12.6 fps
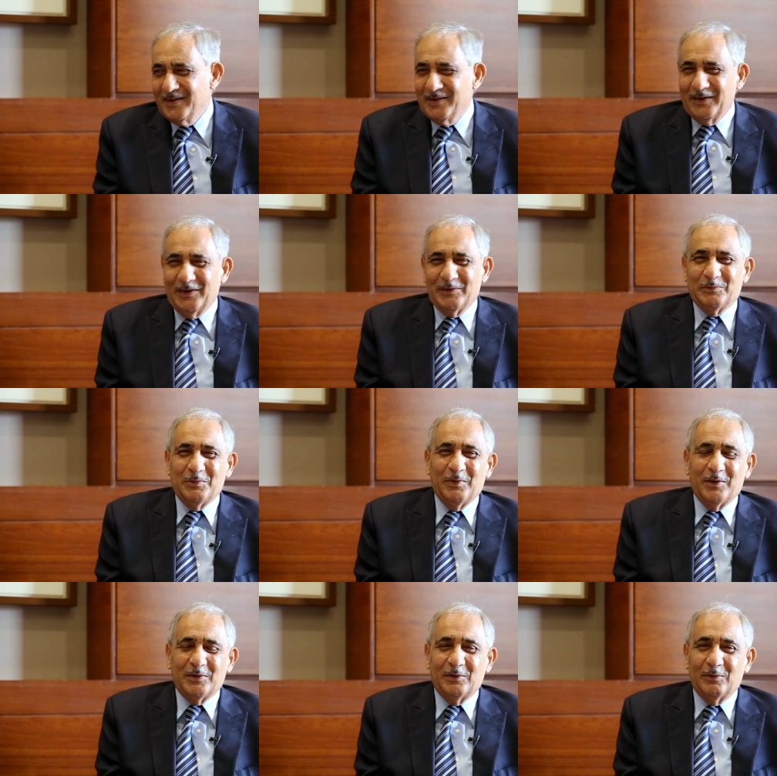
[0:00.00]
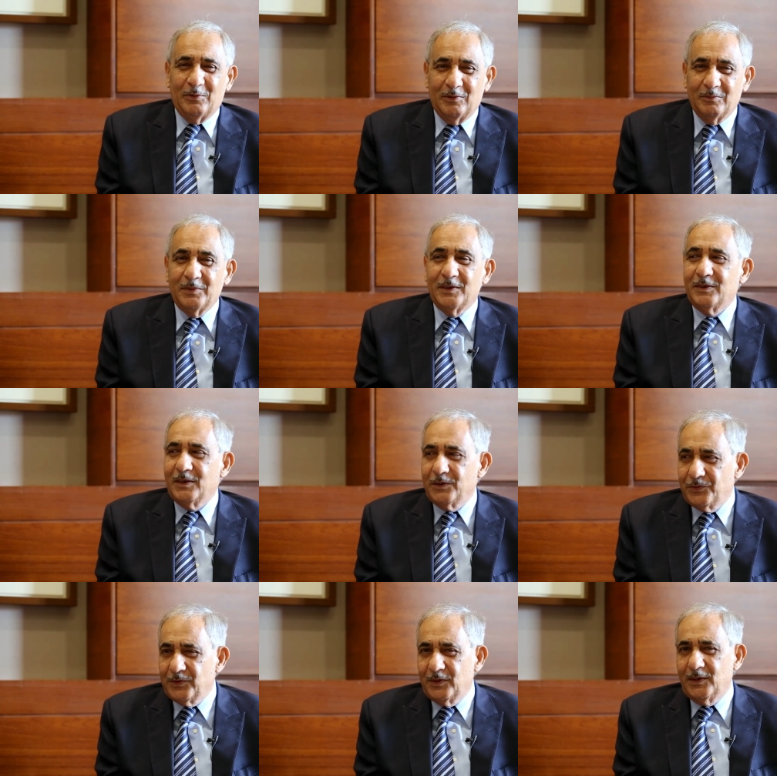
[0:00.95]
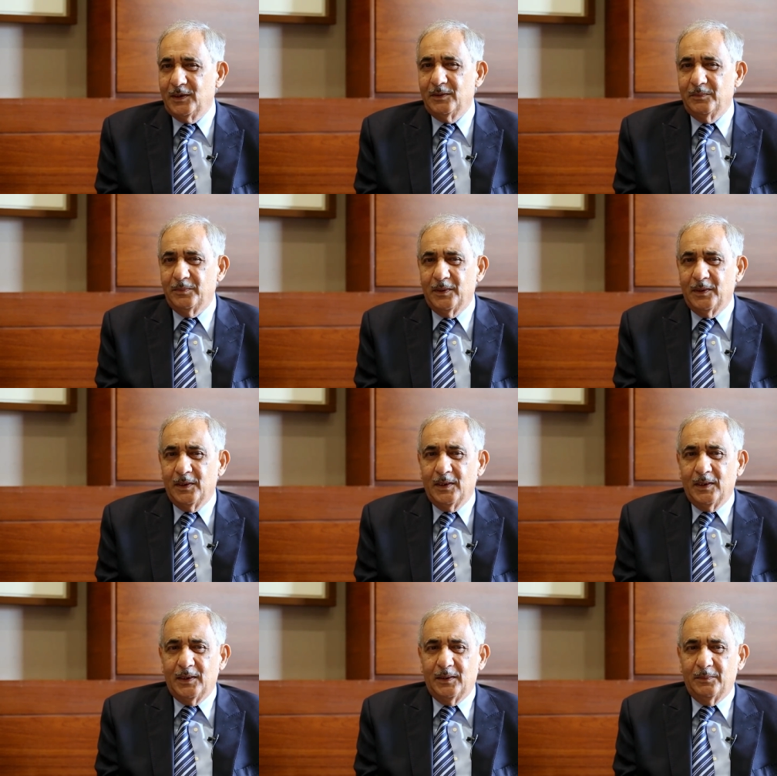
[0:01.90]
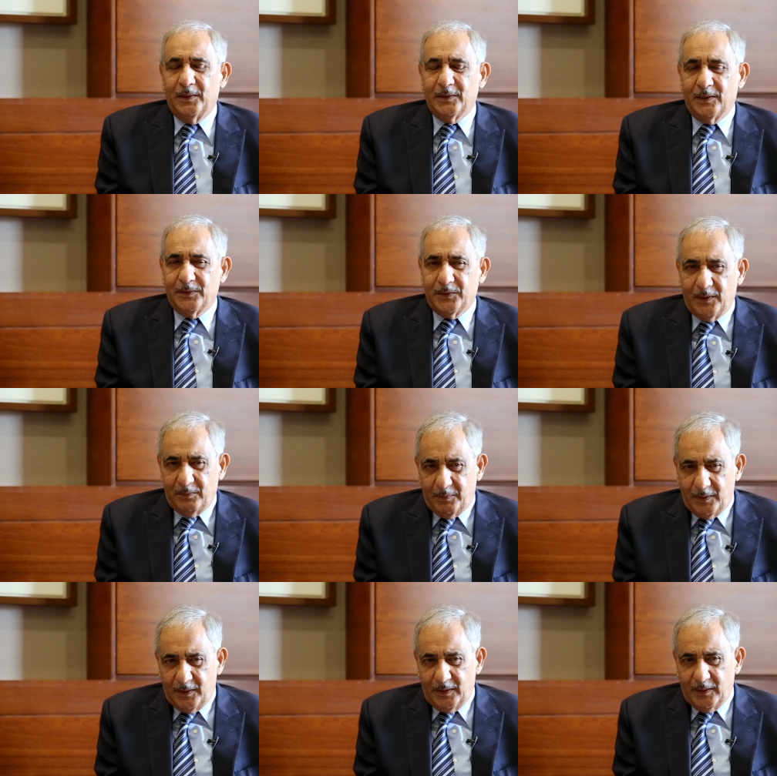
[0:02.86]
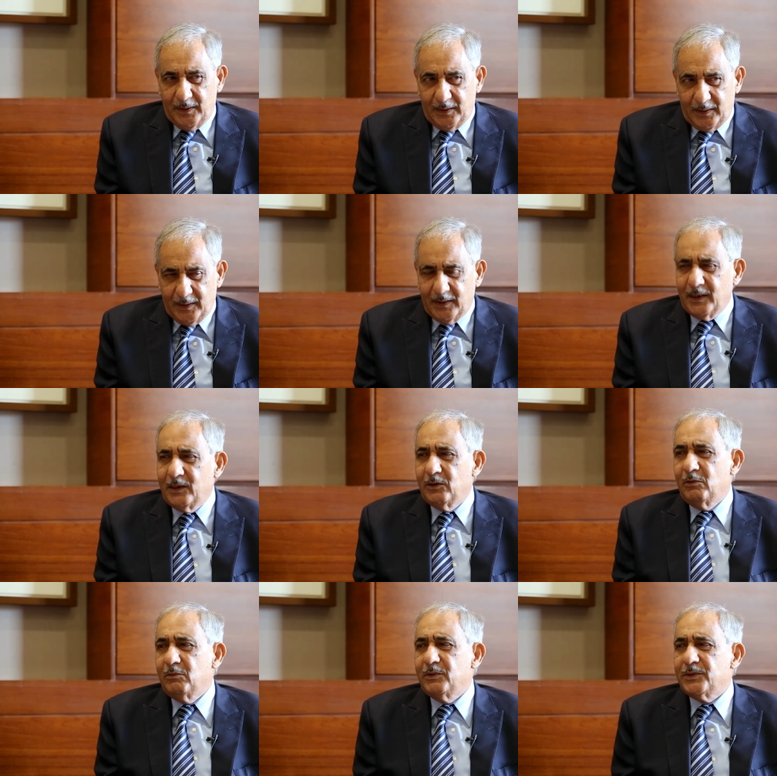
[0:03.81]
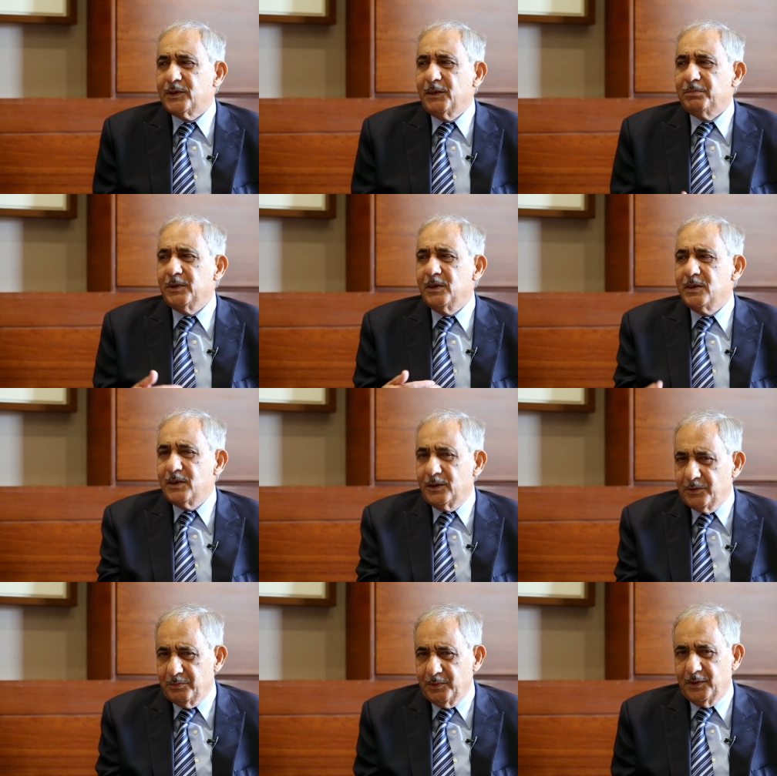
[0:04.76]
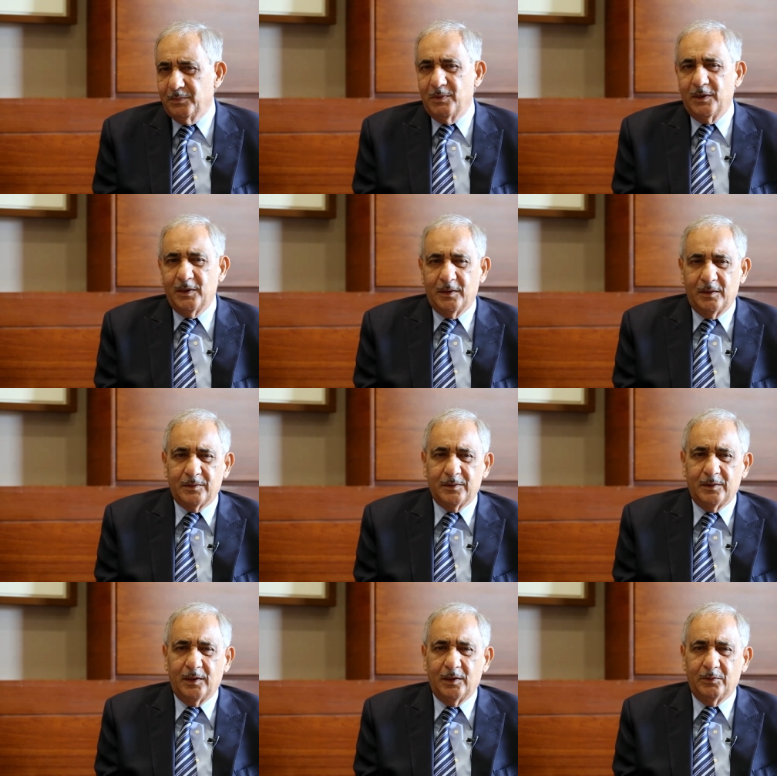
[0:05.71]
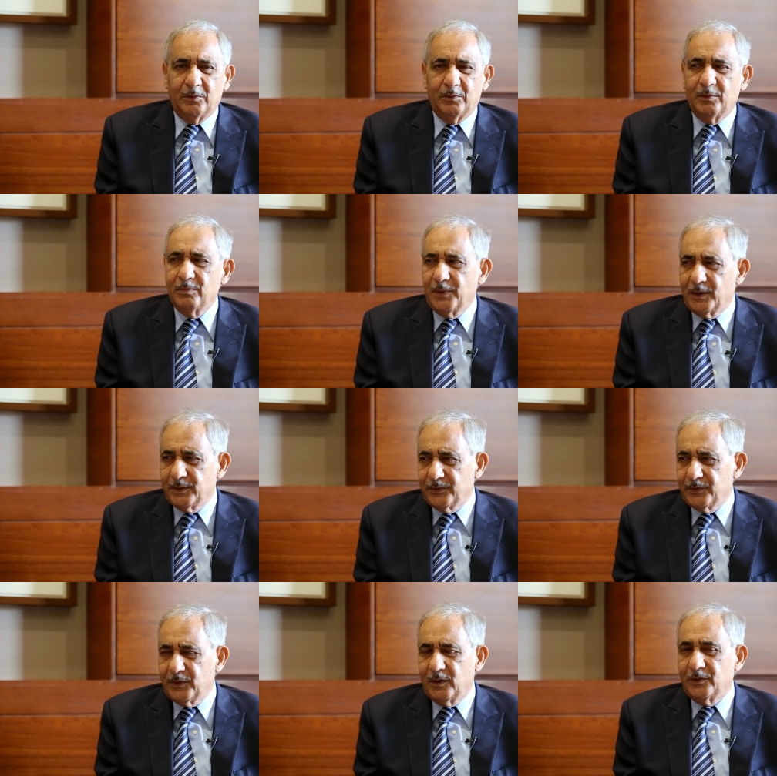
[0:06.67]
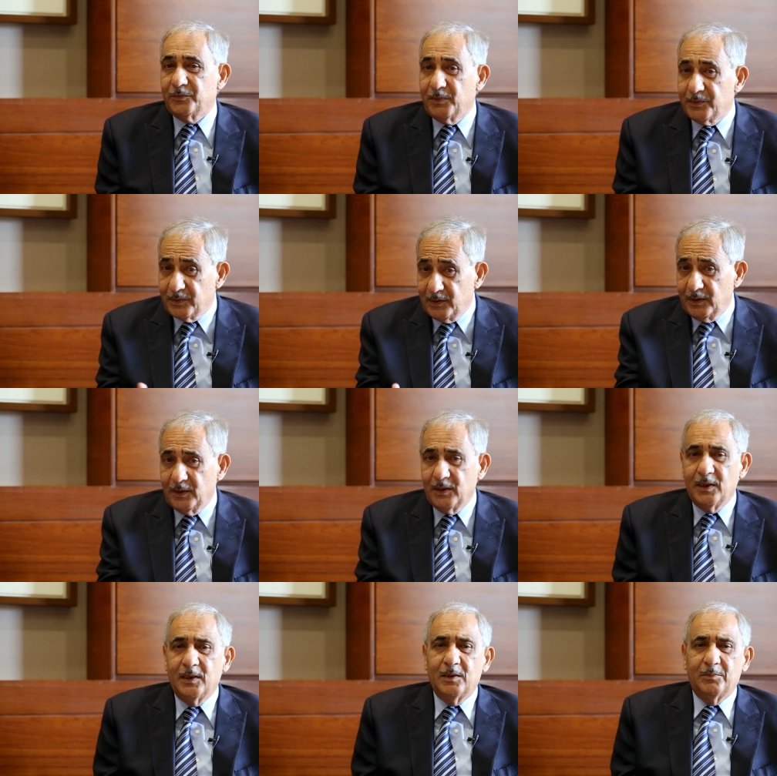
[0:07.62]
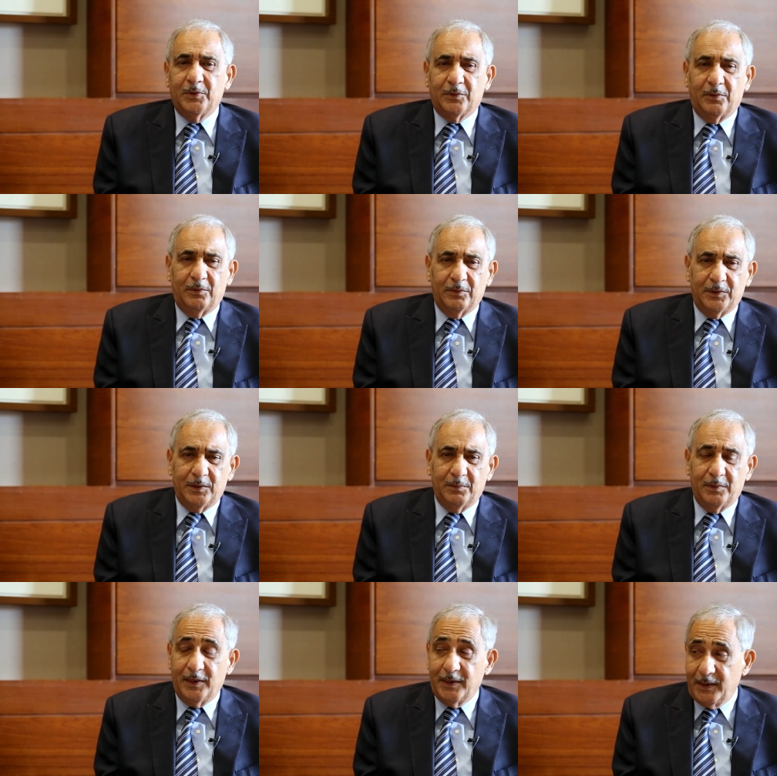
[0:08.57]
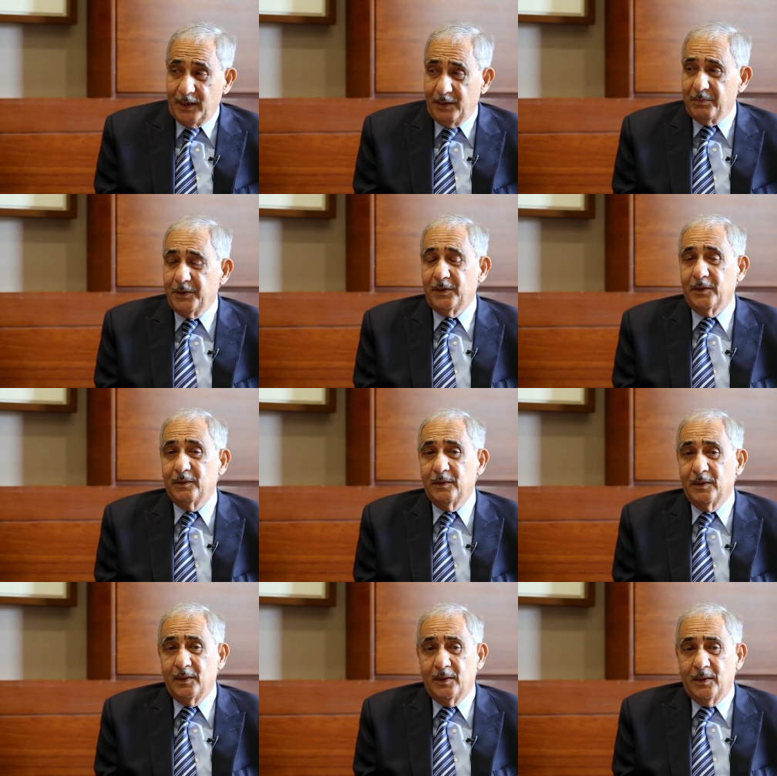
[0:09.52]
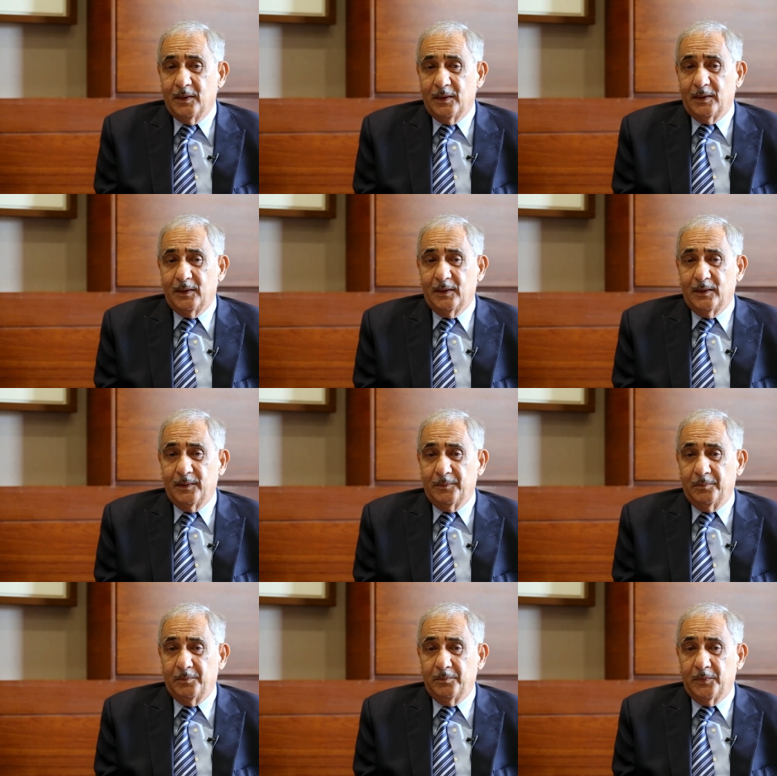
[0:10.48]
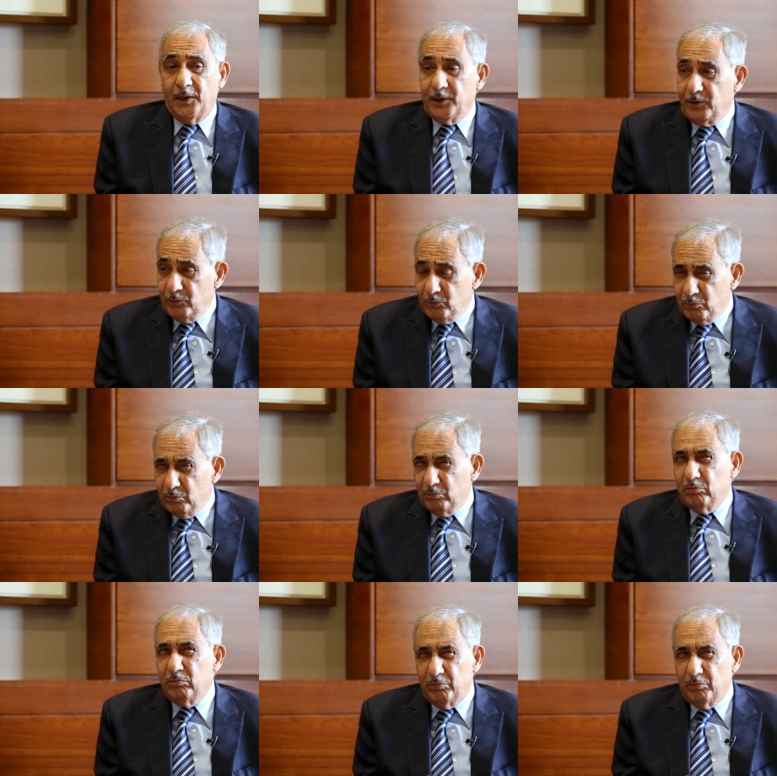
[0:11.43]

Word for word: as we went along. But initially, as I said, when I, I had always kept in touch with the medical scenario in Pakistan, especially pathology. When I came here, uh, I knew